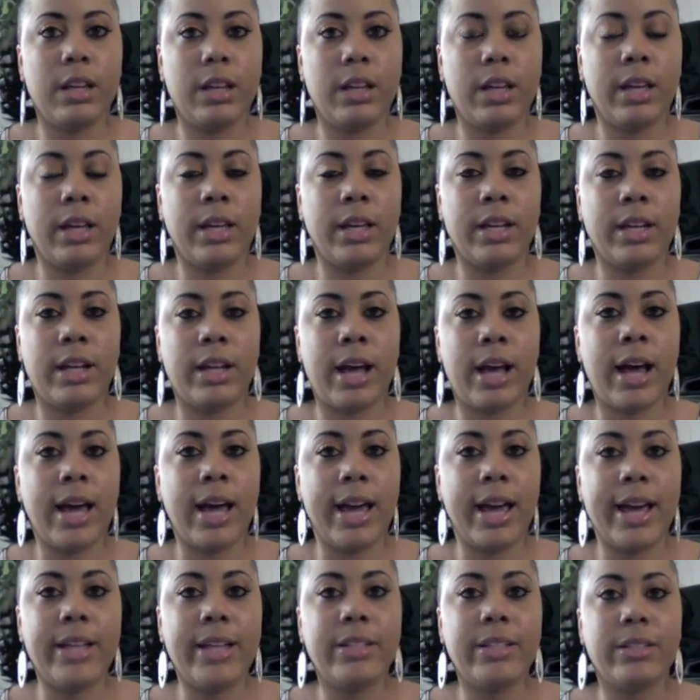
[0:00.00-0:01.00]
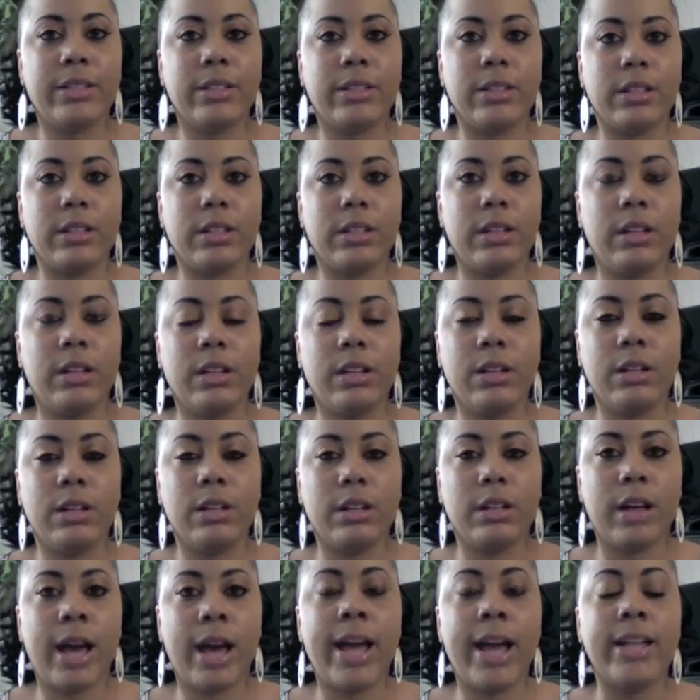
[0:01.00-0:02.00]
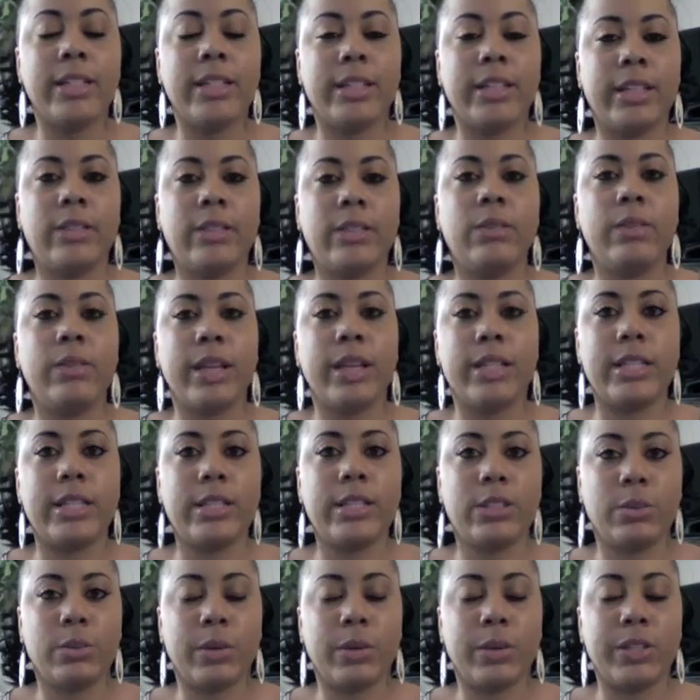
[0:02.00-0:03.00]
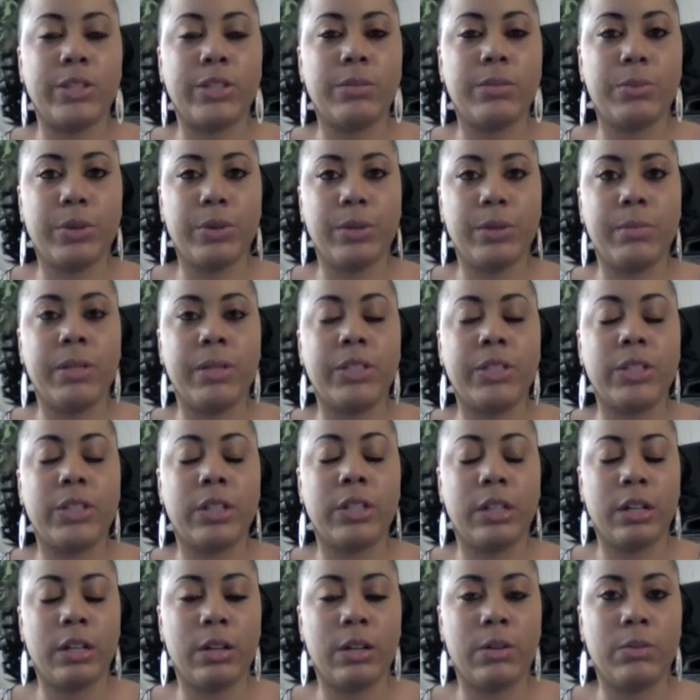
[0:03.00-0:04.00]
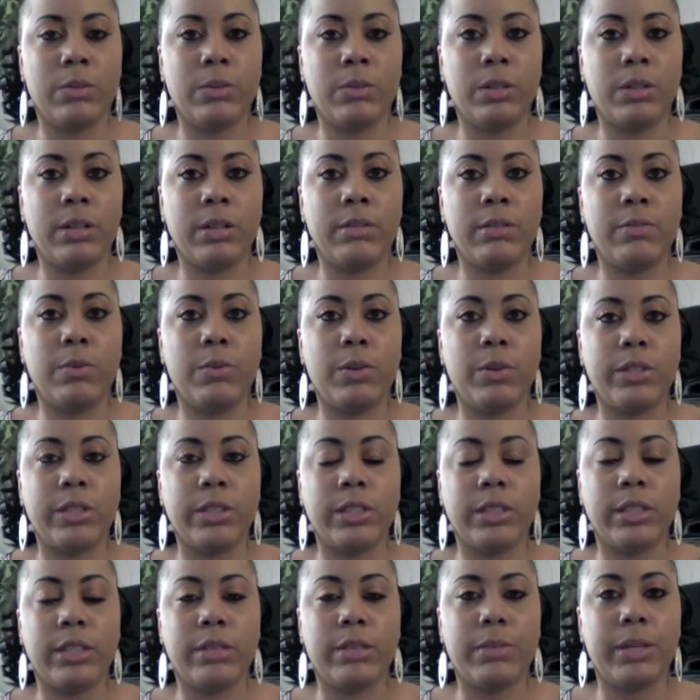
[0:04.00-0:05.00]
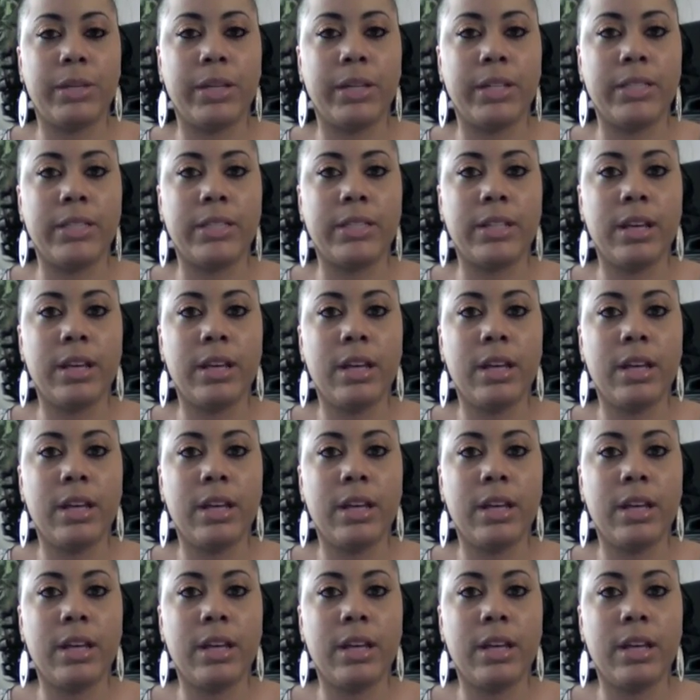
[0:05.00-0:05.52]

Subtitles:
And I had to get through that situation pretty much alone, unfortunately, because